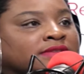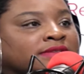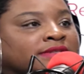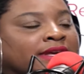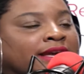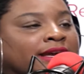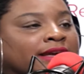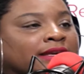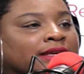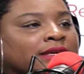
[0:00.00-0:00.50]

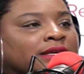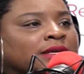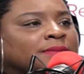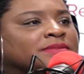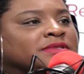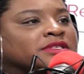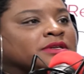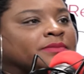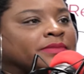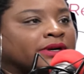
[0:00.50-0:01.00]
that
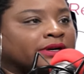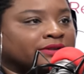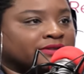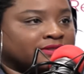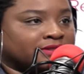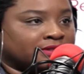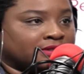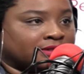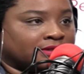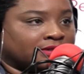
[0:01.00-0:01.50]
keeps a
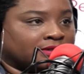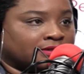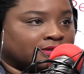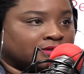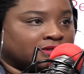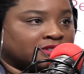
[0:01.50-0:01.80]
person